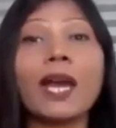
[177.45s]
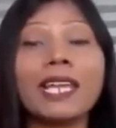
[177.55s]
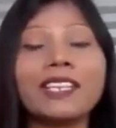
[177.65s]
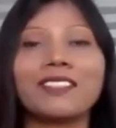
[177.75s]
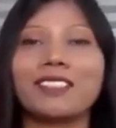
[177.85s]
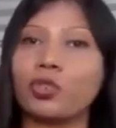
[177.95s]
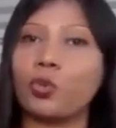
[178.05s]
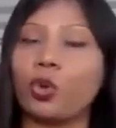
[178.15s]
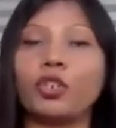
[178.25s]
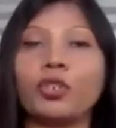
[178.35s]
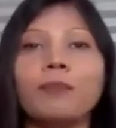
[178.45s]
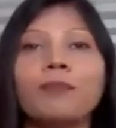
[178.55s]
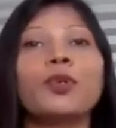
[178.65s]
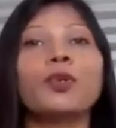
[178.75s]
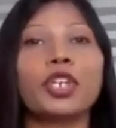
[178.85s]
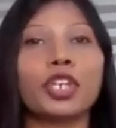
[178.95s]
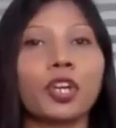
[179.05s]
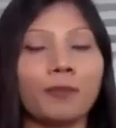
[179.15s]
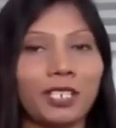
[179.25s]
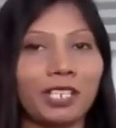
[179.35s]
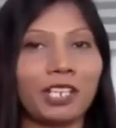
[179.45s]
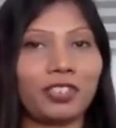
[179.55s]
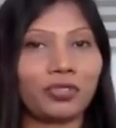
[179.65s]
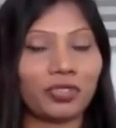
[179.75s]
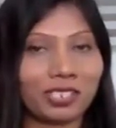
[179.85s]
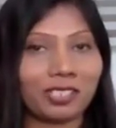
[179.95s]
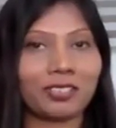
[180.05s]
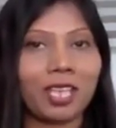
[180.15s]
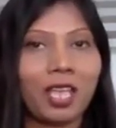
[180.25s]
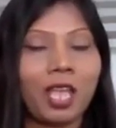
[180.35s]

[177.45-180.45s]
why is that you want to improve your communication skills,